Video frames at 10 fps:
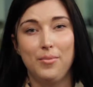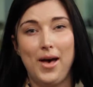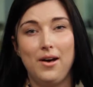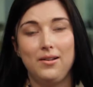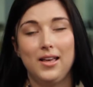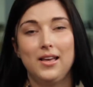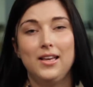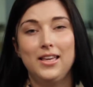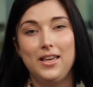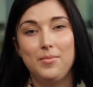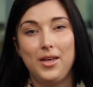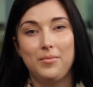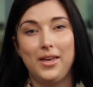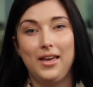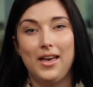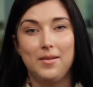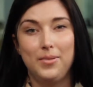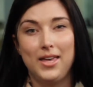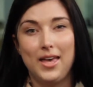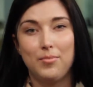about? Email me at
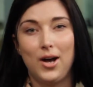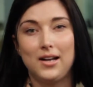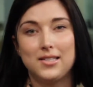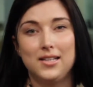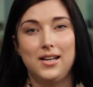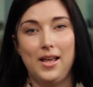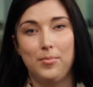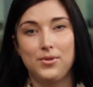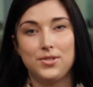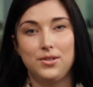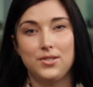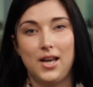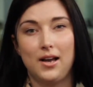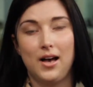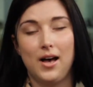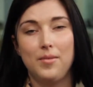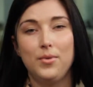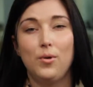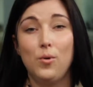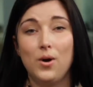bkbroxson@naplesnews.com
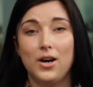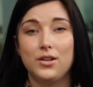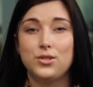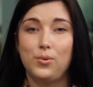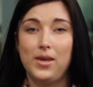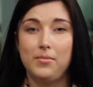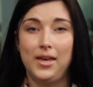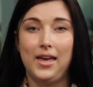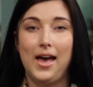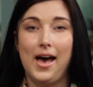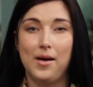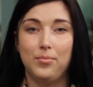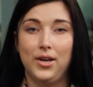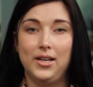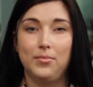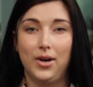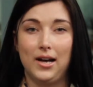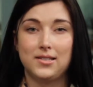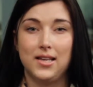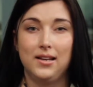or tweet me at Brandi
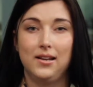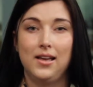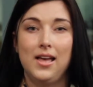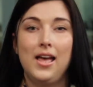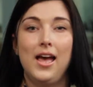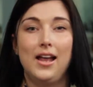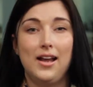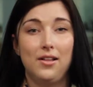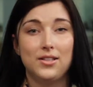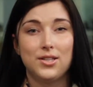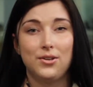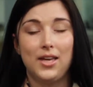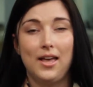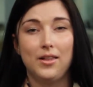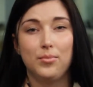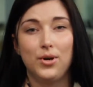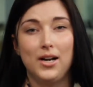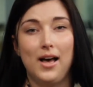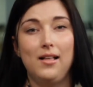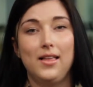Broxson. And now let's go to Kayla
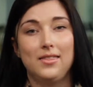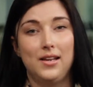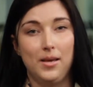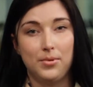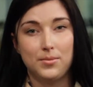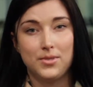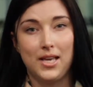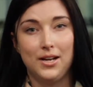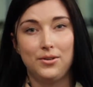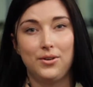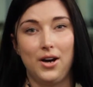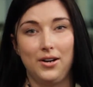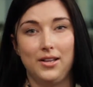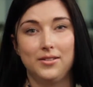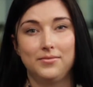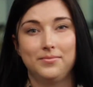Boronell at the Naples Botanical Garden.